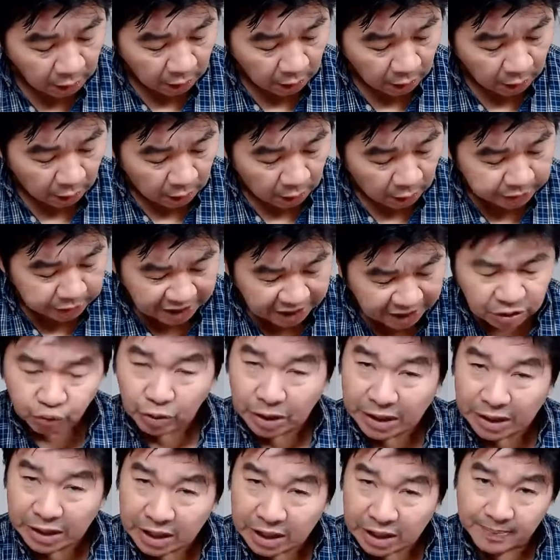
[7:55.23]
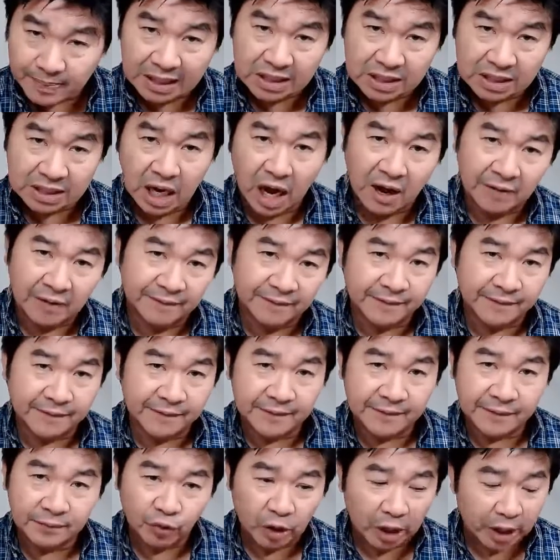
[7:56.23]
That's really the big stuff,
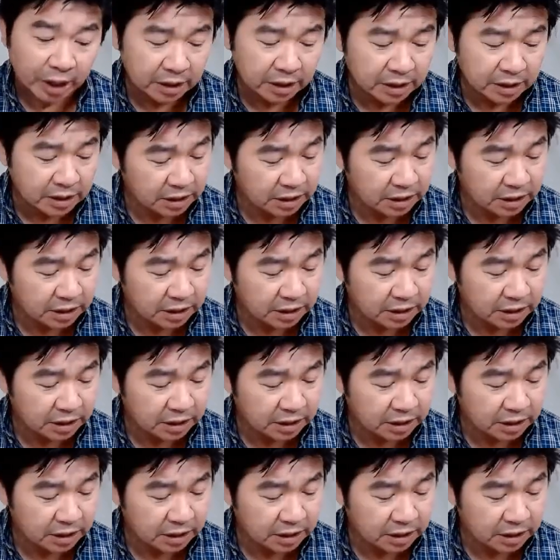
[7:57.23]
right?